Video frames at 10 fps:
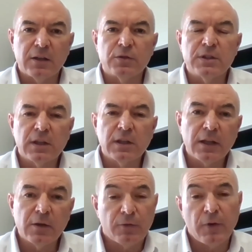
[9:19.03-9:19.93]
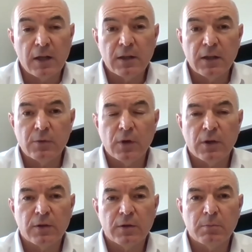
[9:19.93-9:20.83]
dealing frankly with
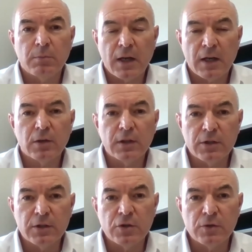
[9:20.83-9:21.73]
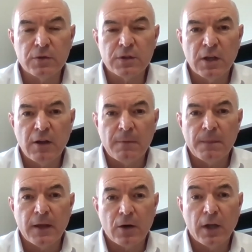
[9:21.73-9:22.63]
medical issues
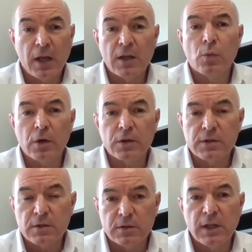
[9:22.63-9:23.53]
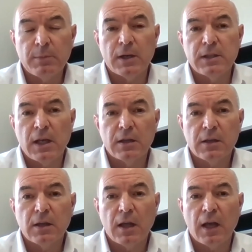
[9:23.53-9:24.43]
that are getting worse day by day,
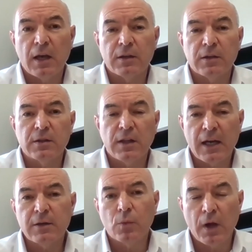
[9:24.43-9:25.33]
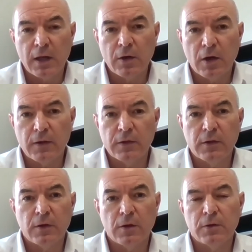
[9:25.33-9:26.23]
and that weighing on
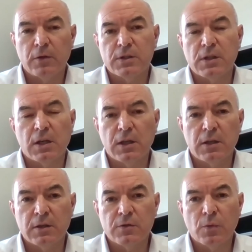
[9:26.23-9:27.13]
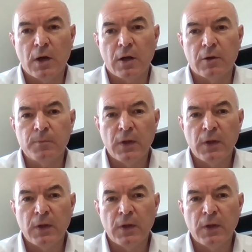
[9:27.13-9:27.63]
their psyche as well.